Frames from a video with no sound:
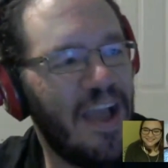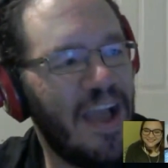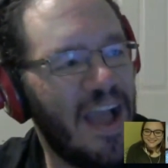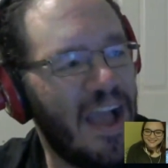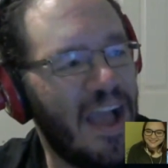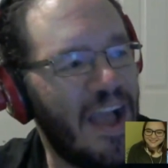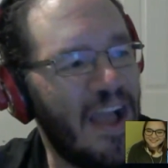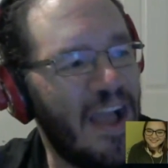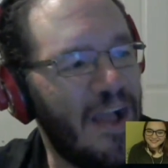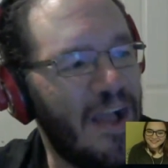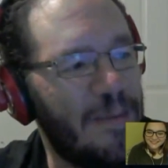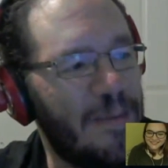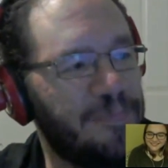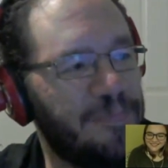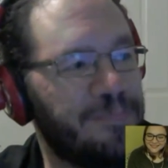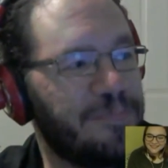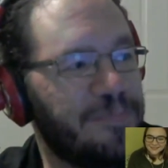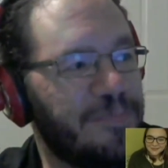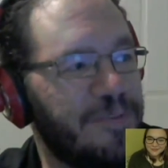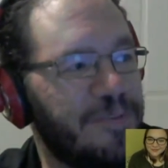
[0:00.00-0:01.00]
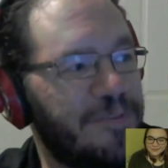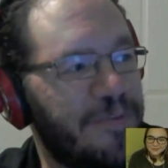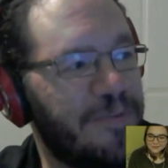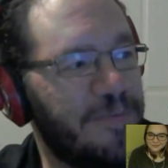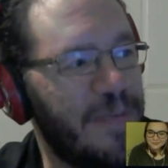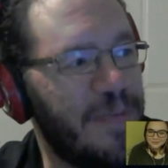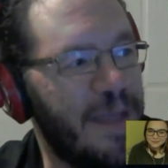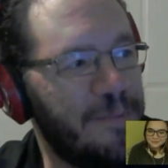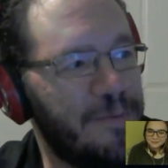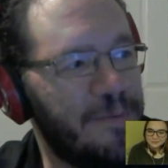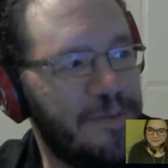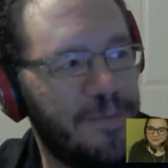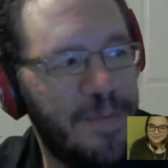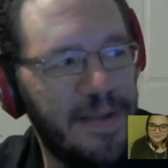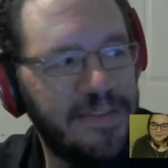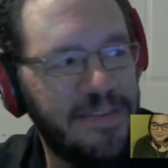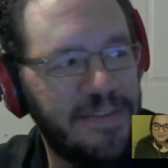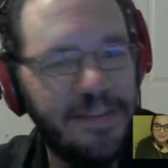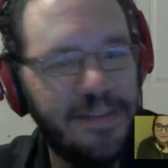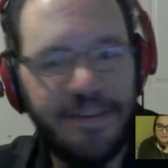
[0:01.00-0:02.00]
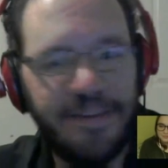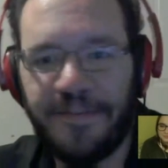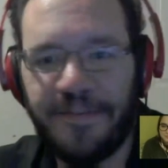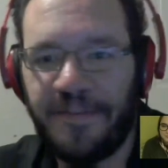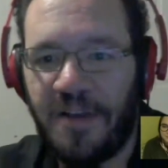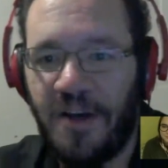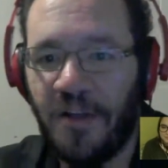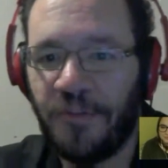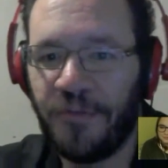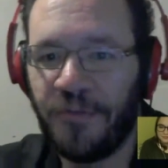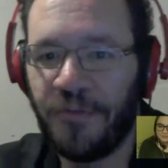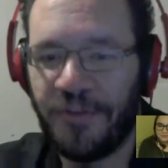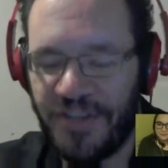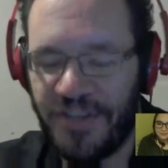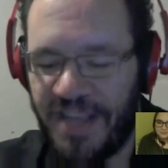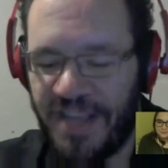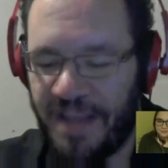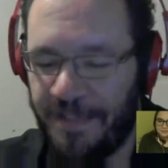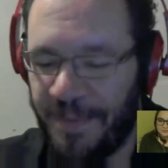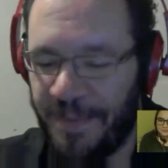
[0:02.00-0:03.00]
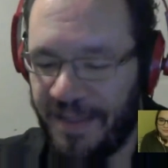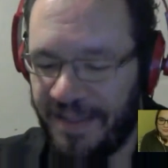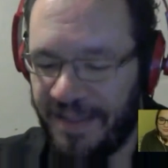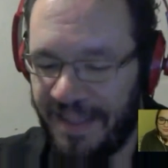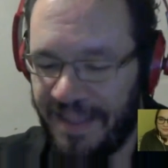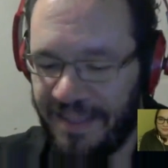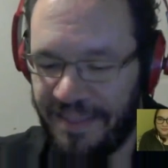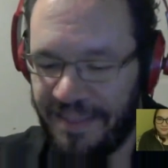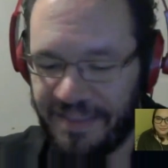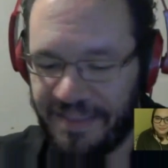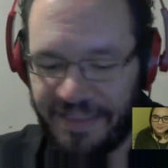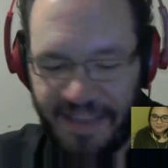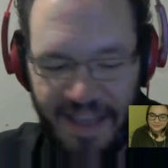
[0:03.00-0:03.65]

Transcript: from that perspective, ultra champ it is.